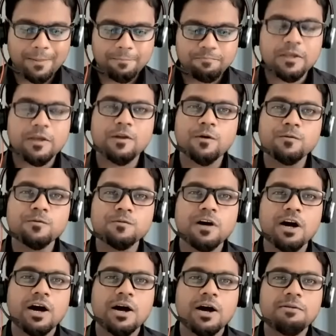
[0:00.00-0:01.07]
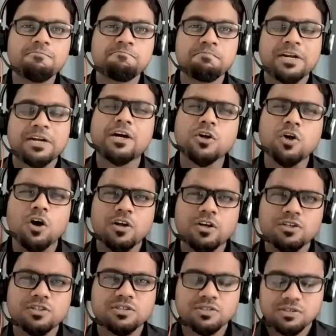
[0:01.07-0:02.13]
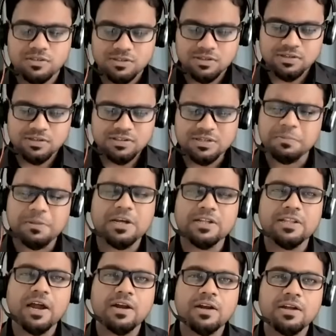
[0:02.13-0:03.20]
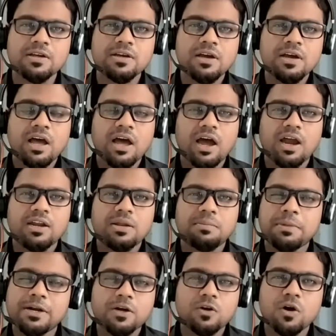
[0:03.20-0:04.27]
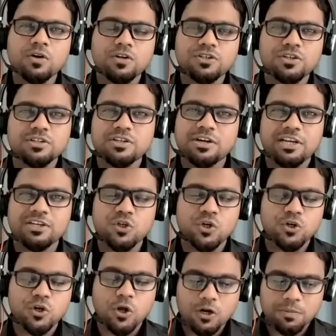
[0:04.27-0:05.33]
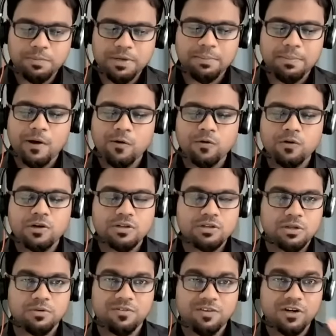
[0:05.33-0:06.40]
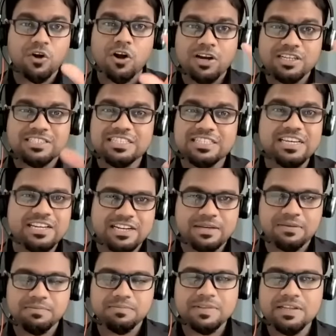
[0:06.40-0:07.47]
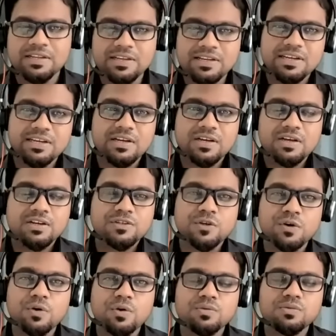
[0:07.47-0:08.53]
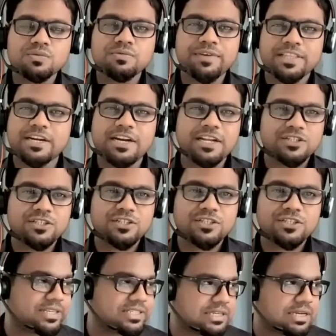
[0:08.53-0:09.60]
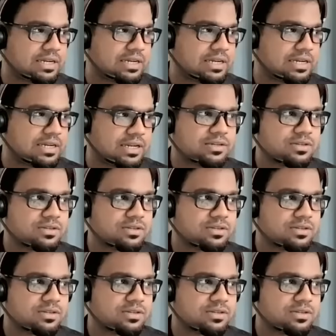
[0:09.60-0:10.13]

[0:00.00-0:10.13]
metacognition, something like that. And in metacognition, the teacher taught me about the word called as scenery. So when the teacher taught me scenery,